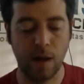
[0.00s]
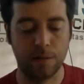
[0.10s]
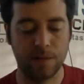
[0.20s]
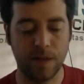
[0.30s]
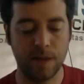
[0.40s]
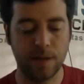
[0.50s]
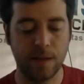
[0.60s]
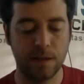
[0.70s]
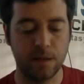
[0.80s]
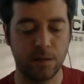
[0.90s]

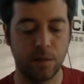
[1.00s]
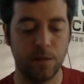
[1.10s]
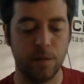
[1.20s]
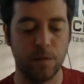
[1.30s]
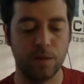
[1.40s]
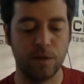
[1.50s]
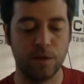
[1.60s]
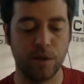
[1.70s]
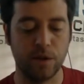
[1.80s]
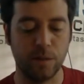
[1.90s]
Stanislas is probably the most
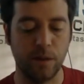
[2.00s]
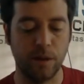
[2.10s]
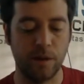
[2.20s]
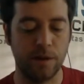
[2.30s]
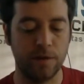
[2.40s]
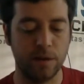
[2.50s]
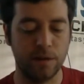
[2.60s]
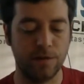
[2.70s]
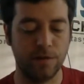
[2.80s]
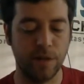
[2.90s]
interesting player if
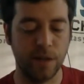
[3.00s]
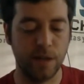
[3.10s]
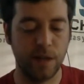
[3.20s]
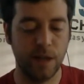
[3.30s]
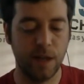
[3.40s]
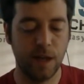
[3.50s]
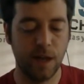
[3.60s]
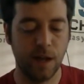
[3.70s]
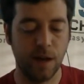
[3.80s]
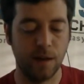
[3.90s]
he's fit,
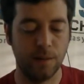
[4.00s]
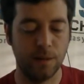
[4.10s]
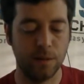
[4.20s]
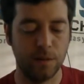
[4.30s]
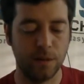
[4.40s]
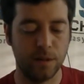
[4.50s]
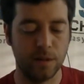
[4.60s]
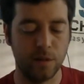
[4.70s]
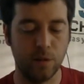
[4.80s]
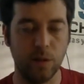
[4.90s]
just because
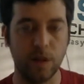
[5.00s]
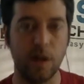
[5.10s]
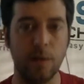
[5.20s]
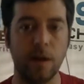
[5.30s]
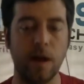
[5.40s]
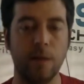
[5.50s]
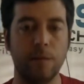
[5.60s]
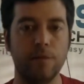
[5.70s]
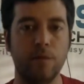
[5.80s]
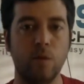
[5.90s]
he was really coming on
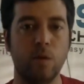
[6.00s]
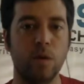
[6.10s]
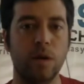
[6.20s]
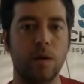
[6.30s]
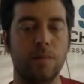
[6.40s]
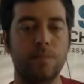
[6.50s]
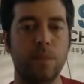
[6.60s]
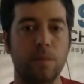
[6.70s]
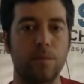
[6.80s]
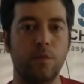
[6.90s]
before
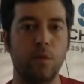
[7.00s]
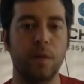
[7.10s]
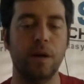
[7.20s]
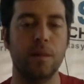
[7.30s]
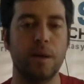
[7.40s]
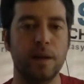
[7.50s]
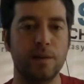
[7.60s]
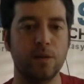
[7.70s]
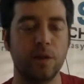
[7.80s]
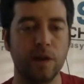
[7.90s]
picking up a
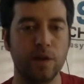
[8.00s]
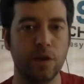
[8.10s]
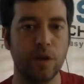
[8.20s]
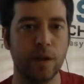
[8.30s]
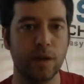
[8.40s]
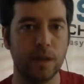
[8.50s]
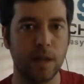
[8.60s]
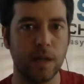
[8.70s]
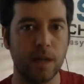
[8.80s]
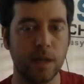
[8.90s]
hamstring injury,
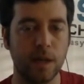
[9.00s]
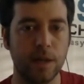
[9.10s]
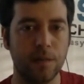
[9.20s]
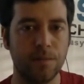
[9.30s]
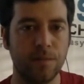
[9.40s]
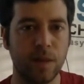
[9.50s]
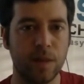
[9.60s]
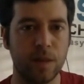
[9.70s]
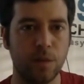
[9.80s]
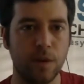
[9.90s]
and
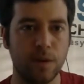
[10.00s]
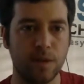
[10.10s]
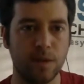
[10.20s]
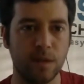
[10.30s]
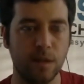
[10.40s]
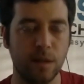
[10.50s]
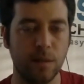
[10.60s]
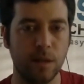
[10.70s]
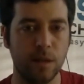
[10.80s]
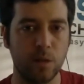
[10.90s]
his price is still in a
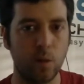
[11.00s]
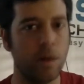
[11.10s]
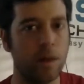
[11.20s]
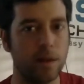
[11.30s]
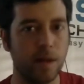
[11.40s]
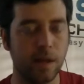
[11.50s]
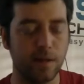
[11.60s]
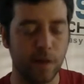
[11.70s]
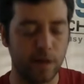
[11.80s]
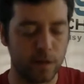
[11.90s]
place where we can take
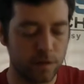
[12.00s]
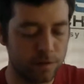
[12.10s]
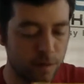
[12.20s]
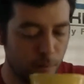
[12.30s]
advantage of.